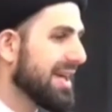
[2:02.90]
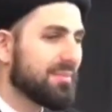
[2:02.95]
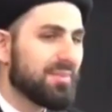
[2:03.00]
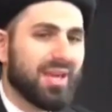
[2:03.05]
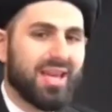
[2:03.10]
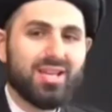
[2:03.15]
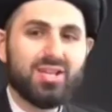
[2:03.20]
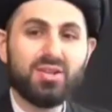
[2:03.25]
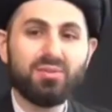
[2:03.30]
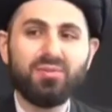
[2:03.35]

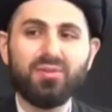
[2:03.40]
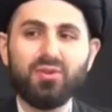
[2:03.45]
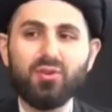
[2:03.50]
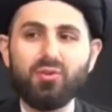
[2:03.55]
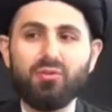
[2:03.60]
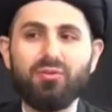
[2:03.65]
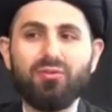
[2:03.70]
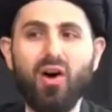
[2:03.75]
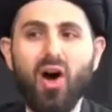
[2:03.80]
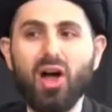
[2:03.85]
Because if you
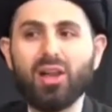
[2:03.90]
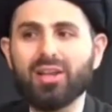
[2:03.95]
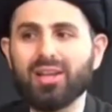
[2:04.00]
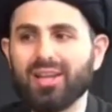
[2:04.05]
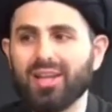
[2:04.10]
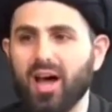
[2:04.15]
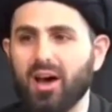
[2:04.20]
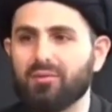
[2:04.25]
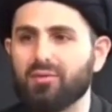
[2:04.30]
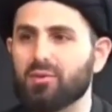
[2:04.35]
fall in
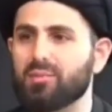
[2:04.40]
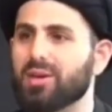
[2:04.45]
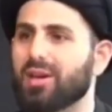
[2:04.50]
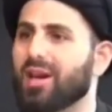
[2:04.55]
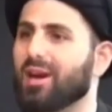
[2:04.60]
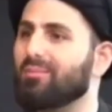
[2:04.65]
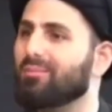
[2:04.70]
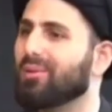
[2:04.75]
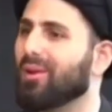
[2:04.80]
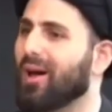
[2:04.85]
love, you
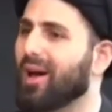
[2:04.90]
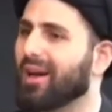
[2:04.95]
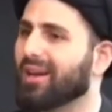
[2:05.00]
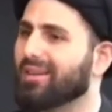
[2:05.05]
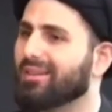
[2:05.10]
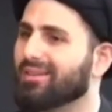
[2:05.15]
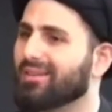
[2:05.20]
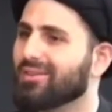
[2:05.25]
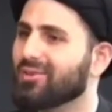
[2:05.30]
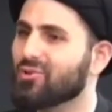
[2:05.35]
become
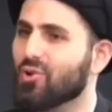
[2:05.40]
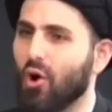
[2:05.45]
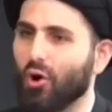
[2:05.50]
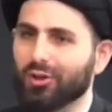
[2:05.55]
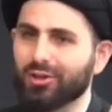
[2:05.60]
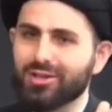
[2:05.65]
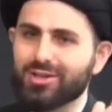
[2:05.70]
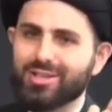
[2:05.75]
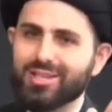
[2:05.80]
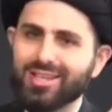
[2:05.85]
blind. You
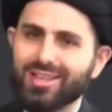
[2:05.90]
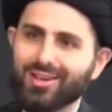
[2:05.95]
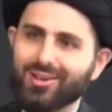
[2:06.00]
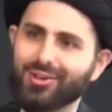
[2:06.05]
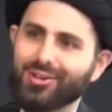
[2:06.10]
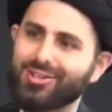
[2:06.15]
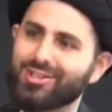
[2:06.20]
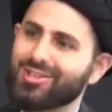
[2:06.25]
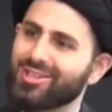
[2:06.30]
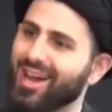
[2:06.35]
only see the
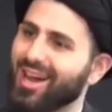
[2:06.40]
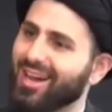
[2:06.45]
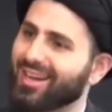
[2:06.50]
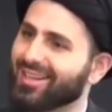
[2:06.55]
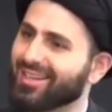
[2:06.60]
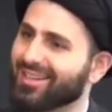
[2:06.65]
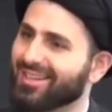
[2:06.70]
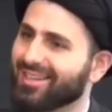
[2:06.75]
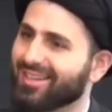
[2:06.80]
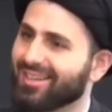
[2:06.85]
good side.
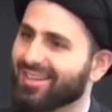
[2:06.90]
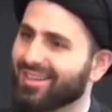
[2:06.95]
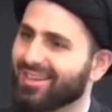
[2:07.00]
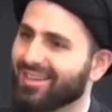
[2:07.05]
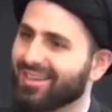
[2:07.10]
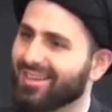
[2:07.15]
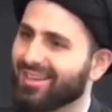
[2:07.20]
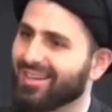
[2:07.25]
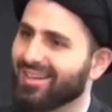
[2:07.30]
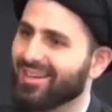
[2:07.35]

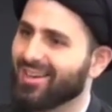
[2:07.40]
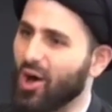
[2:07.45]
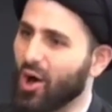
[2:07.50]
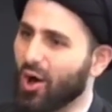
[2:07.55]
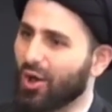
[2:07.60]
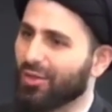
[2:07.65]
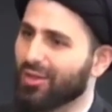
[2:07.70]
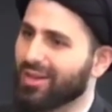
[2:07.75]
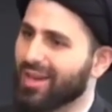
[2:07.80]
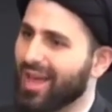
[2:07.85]

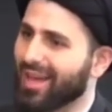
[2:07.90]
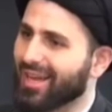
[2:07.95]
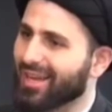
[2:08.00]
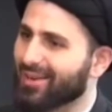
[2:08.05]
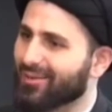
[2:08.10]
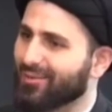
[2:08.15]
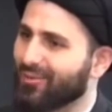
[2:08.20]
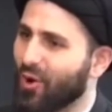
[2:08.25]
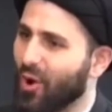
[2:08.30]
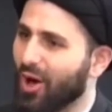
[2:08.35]
All the
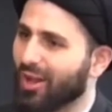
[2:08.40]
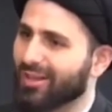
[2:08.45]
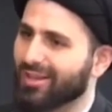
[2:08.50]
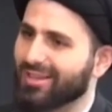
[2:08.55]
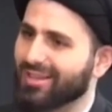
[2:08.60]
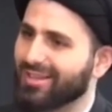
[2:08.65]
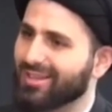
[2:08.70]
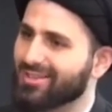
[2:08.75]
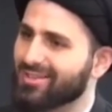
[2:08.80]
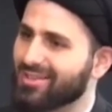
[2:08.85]
negative
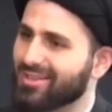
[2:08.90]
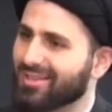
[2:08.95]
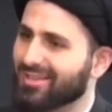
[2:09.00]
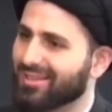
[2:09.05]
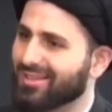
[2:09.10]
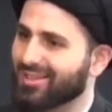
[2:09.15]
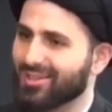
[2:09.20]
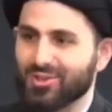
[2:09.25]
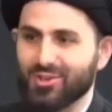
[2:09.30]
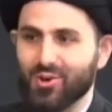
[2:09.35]
qualities,
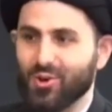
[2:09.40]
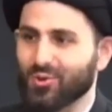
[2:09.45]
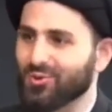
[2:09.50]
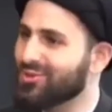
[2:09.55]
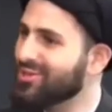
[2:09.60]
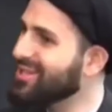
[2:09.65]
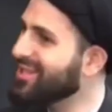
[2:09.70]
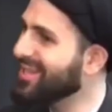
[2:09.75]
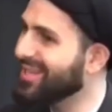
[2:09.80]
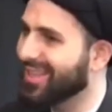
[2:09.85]
you don't
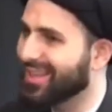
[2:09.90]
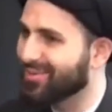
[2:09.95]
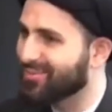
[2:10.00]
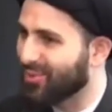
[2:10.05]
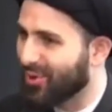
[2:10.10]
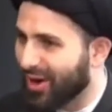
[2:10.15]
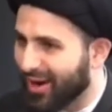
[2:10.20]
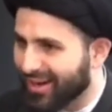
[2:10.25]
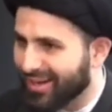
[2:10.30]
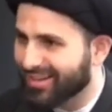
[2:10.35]
see them,
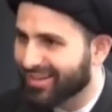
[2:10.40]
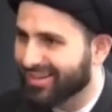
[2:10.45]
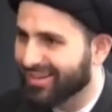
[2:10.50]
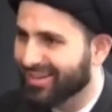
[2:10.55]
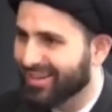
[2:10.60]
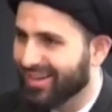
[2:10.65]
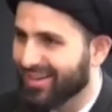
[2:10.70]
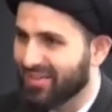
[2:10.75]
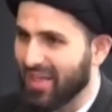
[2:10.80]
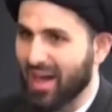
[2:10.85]
right?
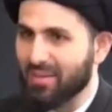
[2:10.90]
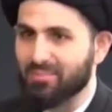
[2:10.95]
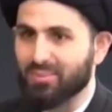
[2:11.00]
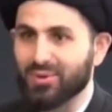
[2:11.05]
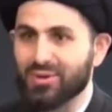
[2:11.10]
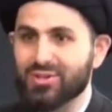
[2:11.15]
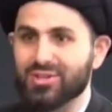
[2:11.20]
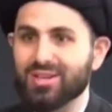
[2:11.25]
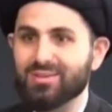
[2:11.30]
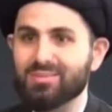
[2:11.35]
That
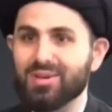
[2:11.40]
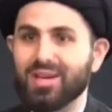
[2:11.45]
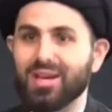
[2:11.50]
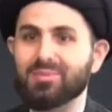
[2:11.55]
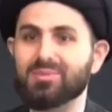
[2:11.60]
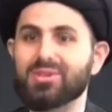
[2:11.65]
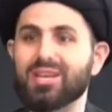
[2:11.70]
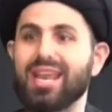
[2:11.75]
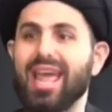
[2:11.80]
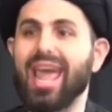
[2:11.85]
person
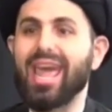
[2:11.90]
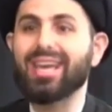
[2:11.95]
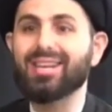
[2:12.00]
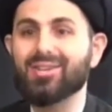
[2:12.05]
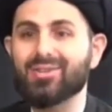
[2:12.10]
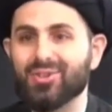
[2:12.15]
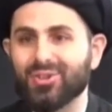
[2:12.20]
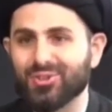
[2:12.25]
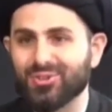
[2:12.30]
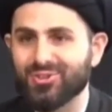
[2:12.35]
becomes an
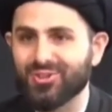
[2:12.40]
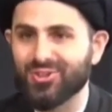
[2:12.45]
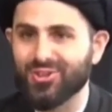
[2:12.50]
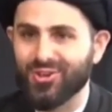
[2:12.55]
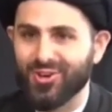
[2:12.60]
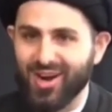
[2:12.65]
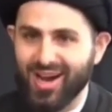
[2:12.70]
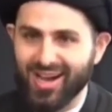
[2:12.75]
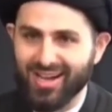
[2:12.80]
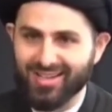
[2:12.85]
angel to
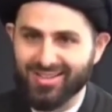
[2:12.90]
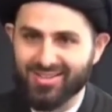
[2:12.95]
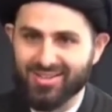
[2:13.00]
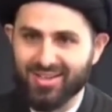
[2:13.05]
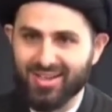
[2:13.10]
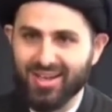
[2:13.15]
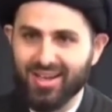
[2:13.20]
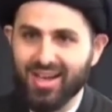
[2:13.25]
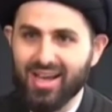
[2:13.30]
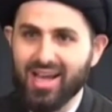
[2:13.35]
your eyes.
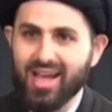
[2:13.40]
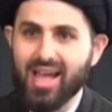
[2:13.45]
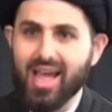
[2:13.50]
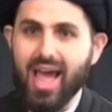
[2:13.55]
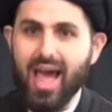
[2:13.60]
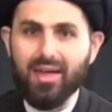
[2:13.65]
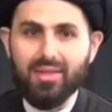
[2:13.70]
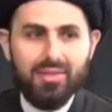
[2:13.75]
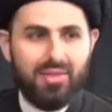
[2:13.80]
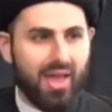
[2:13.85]

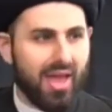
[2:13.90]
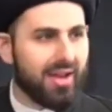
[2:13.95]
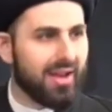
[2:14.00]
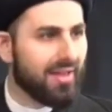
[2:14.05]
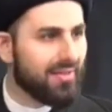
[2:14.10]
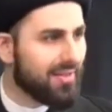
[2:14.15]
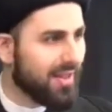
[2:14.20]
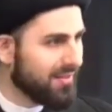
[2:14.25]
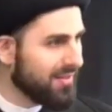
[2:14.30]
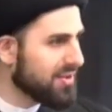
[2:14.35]
And
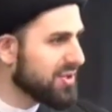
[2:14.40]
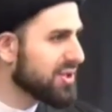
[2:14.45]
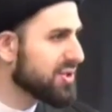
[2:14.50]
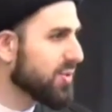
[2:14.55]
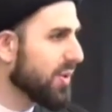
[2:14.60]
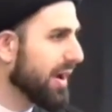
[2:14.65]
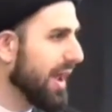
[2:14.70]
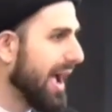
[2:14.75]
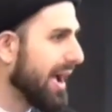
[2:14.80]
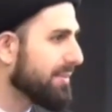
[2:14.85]
then this is
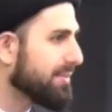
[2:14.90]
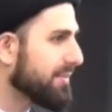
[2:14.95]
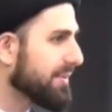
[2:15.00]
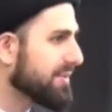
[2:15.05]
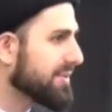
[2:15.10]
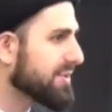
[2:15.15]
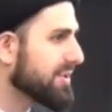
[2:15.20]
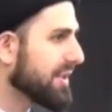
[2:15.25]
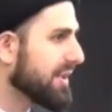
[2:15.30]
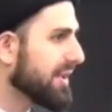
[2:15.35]
what
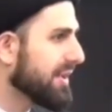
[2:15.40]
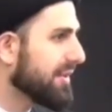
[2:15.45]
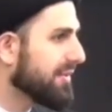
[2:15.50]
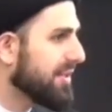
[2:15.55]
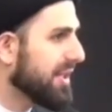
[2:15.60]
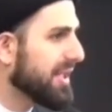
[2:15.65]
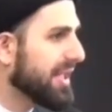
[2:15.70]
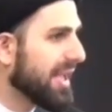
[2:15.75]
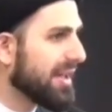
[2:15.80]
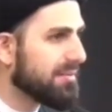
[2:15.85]
happens.
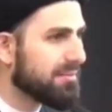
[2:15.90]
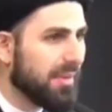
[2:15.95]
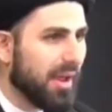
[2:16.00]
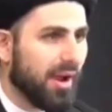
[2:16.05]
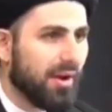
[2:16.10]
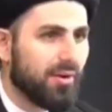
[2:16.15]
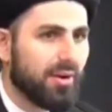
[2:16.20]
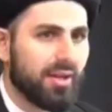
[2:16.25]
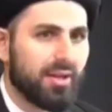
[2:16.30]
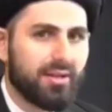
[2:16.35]
They get
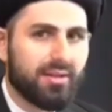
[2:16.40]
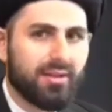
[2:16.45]
married.